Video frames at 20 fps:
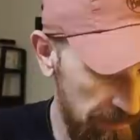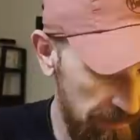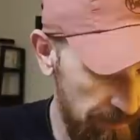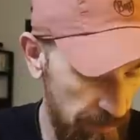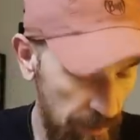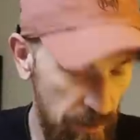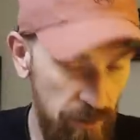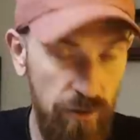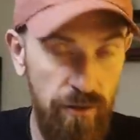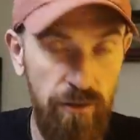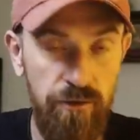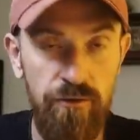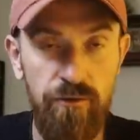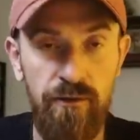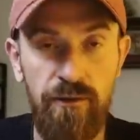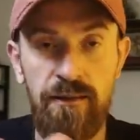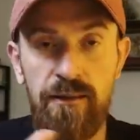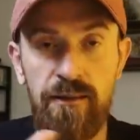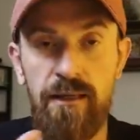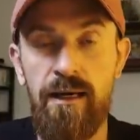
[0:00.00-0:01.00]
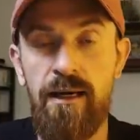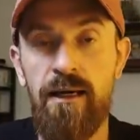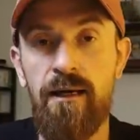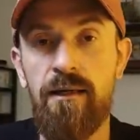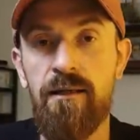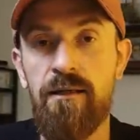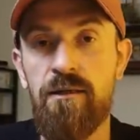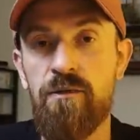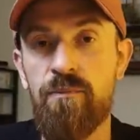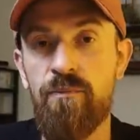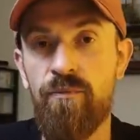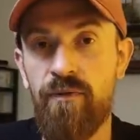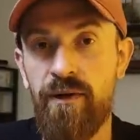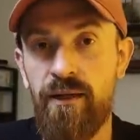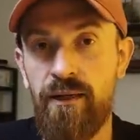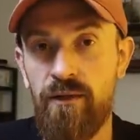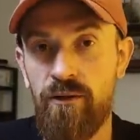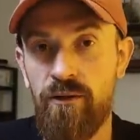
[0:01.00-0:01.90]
especially during the early spring